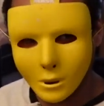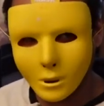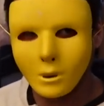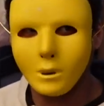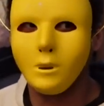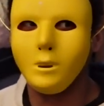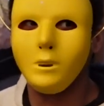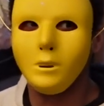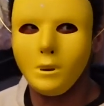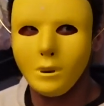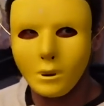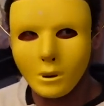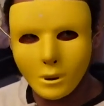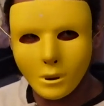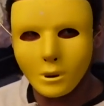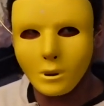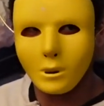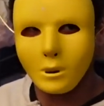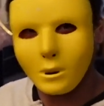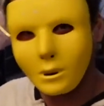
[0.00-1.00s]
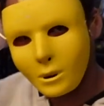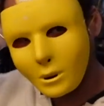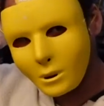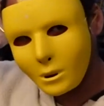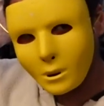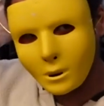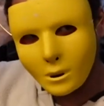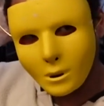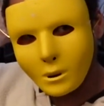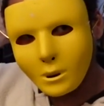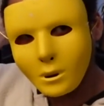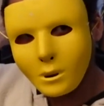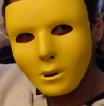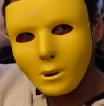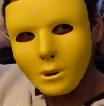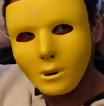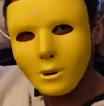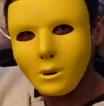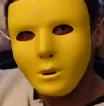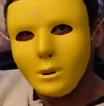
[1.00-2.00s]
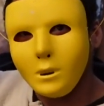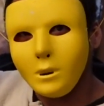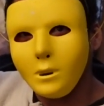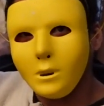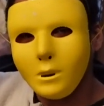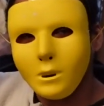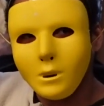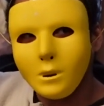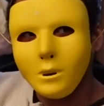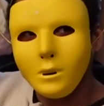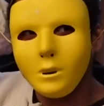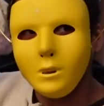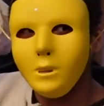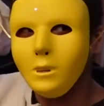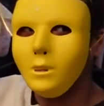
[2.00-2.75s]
Nobody speaks.